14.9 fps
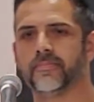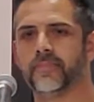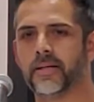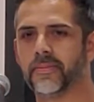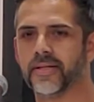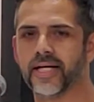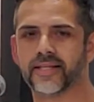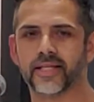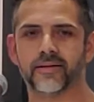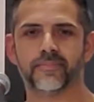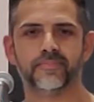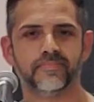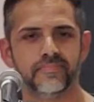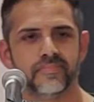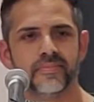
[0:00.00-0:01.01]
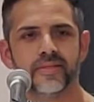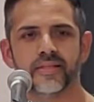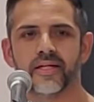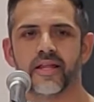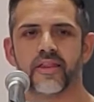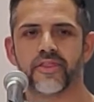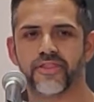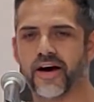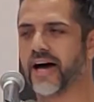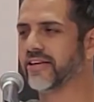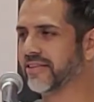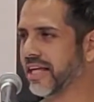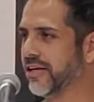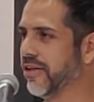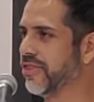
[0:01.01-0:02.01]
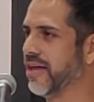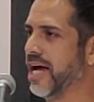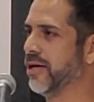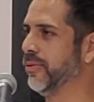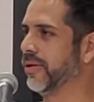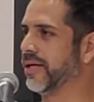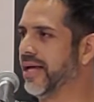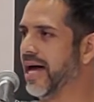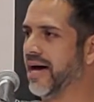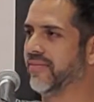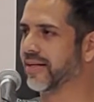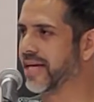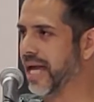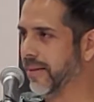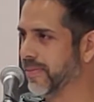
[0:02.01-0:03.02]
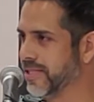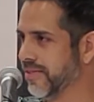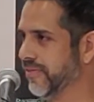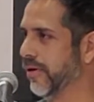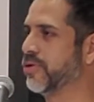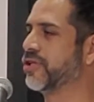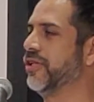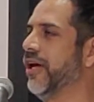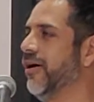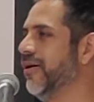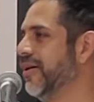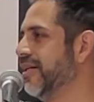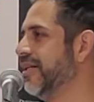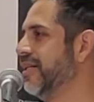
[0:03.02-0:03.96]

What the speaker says: maybe not the thought that you thought you were going to have at a campus devotional.